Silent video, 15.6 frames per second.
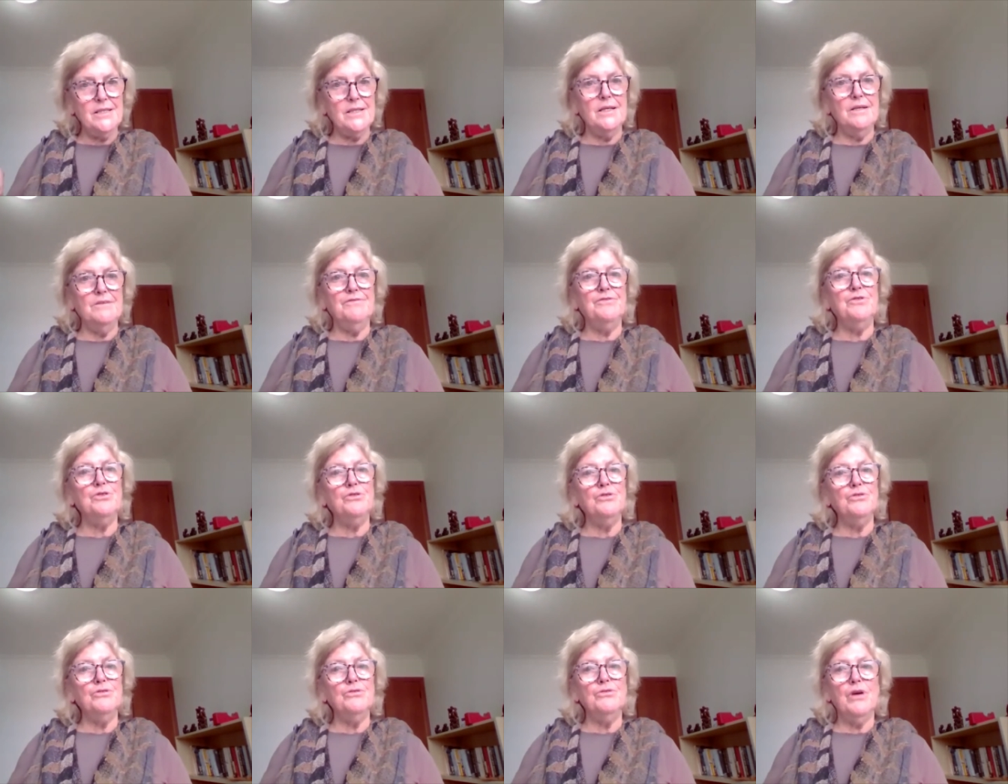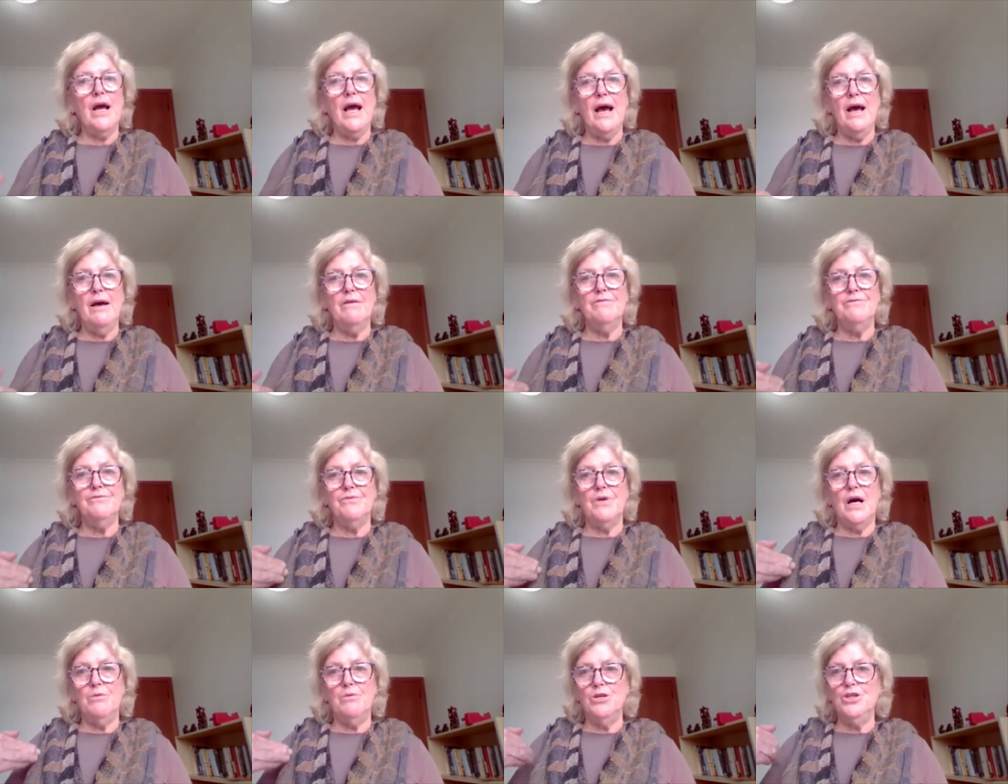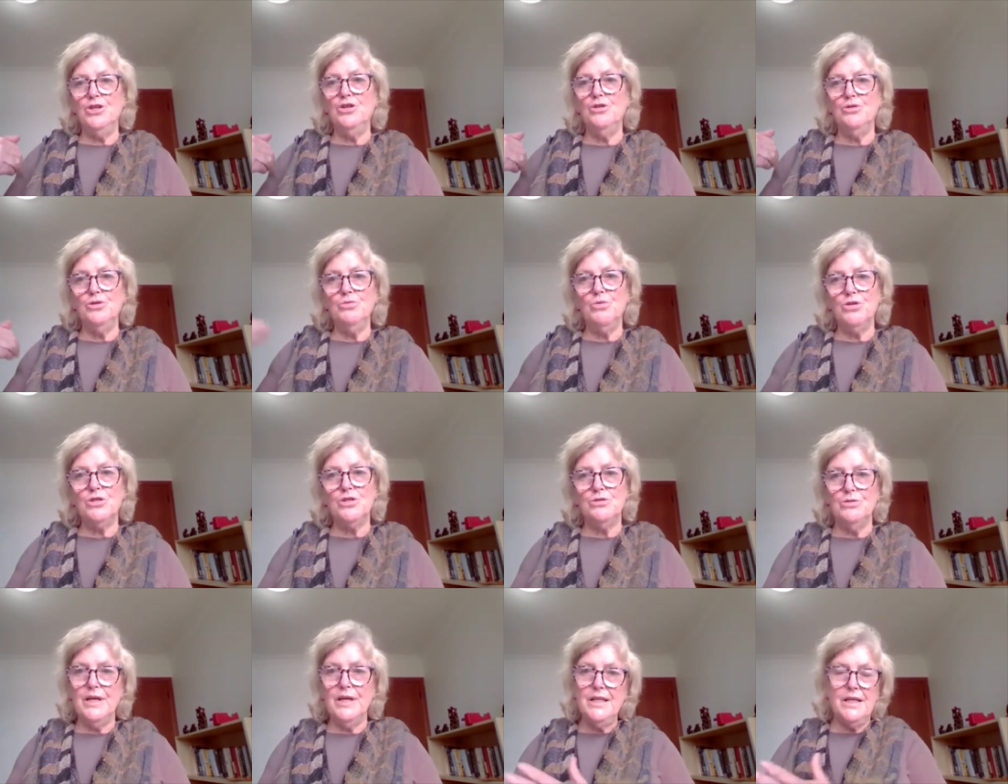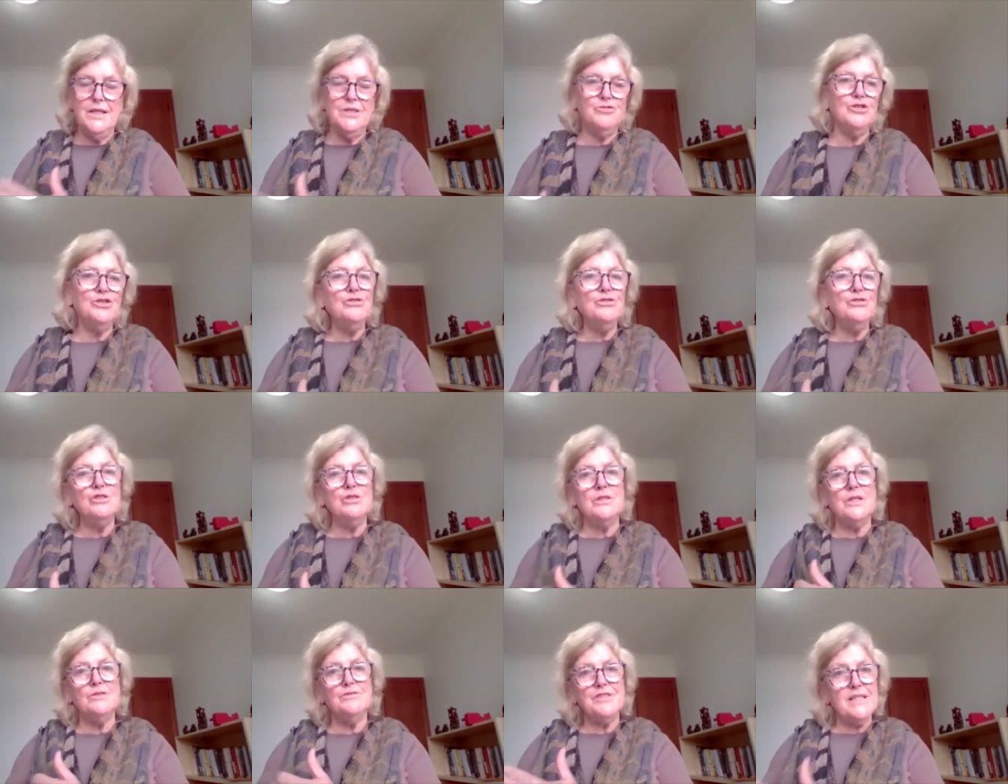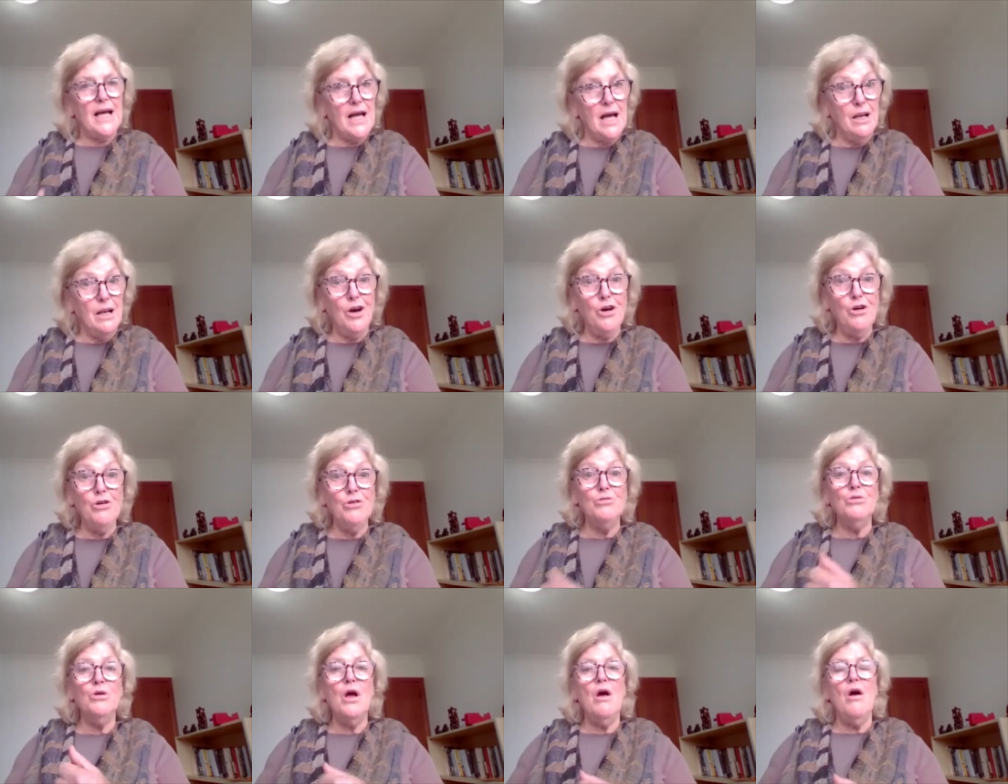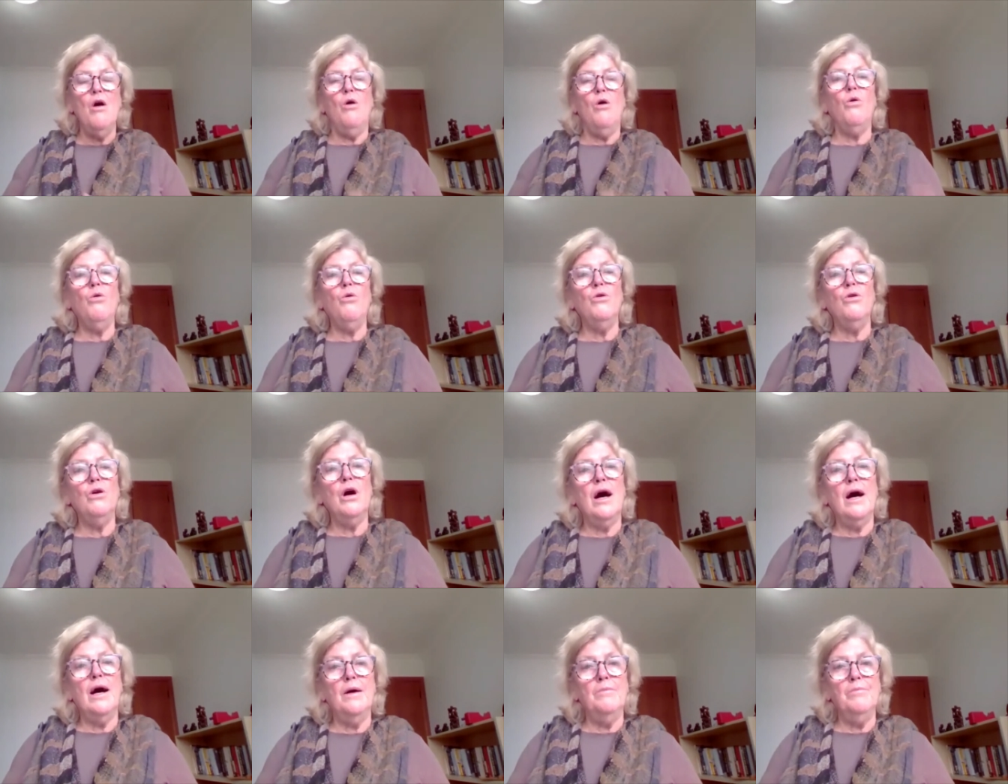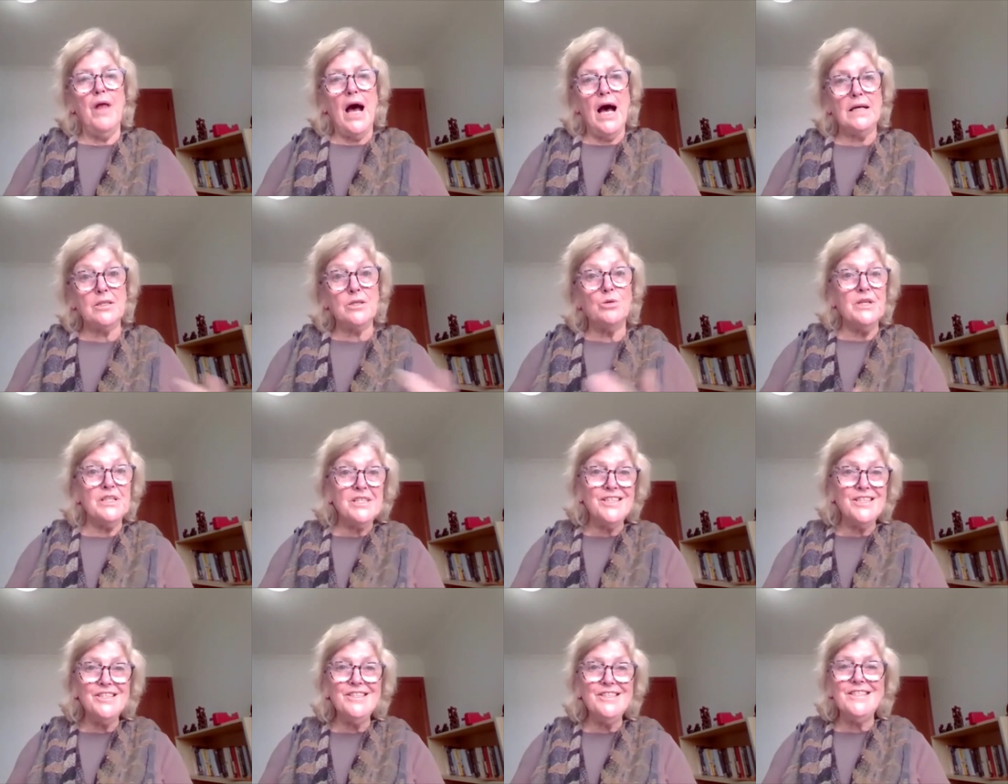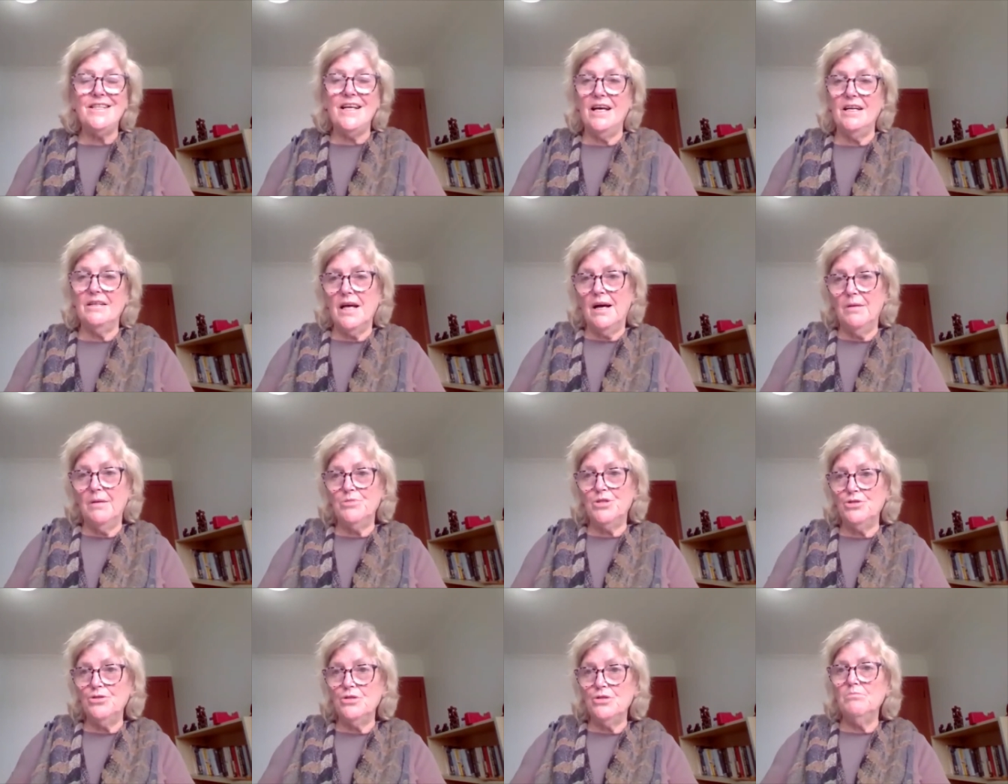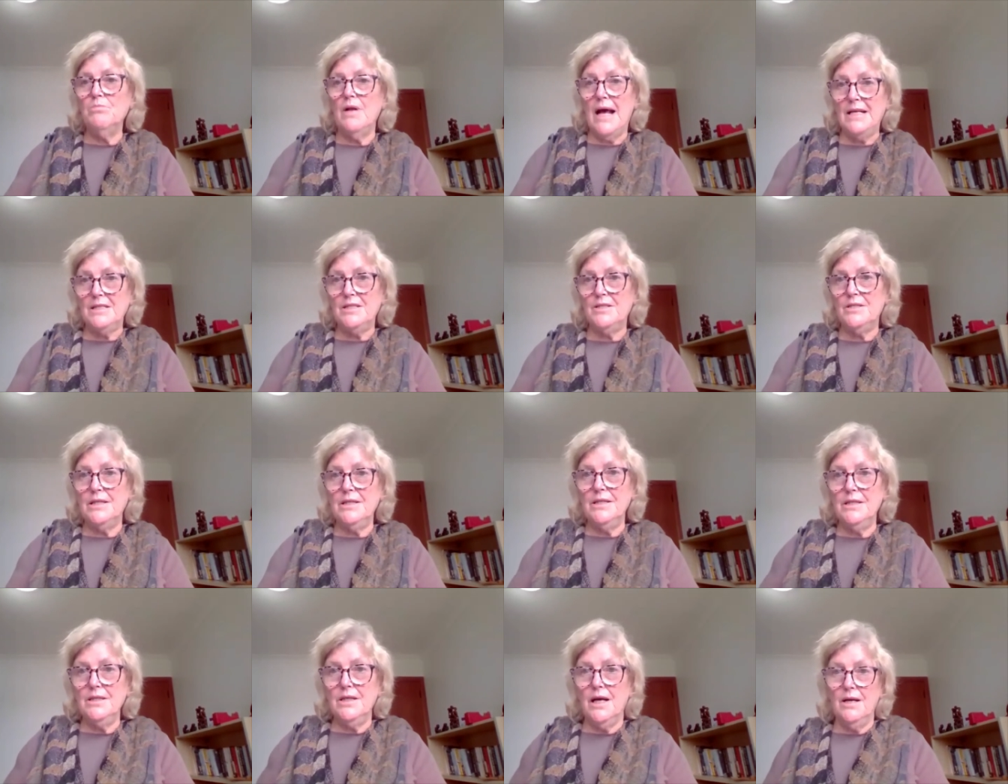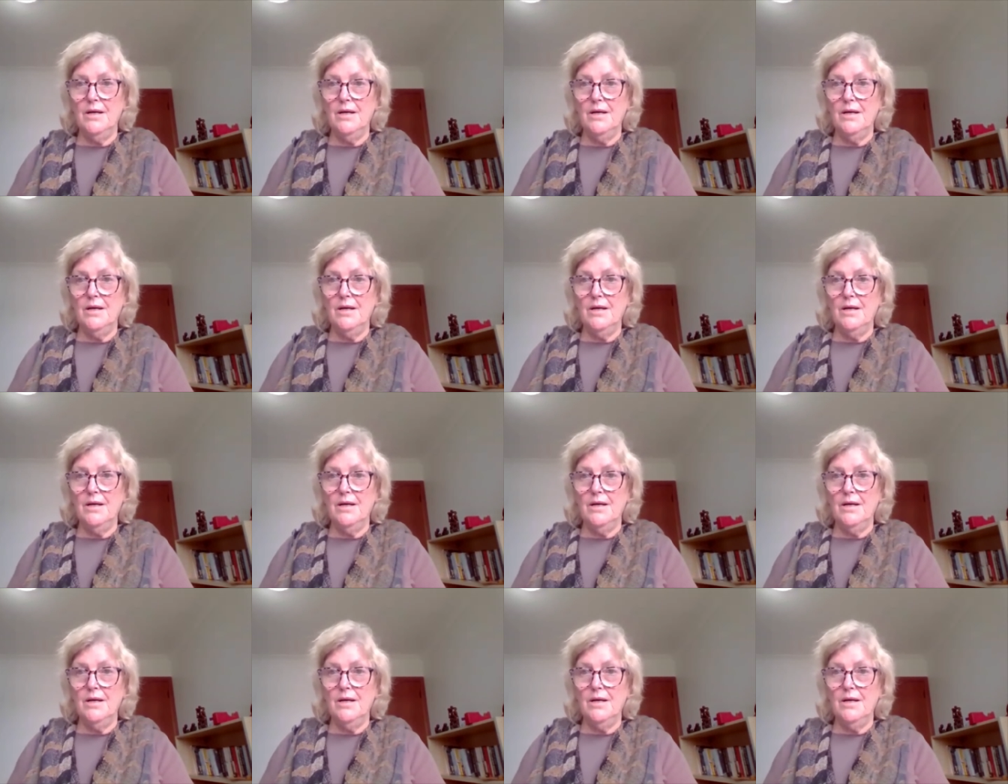If you have, you want to either introduce yourself, say hello, or ask questions that Susan, as the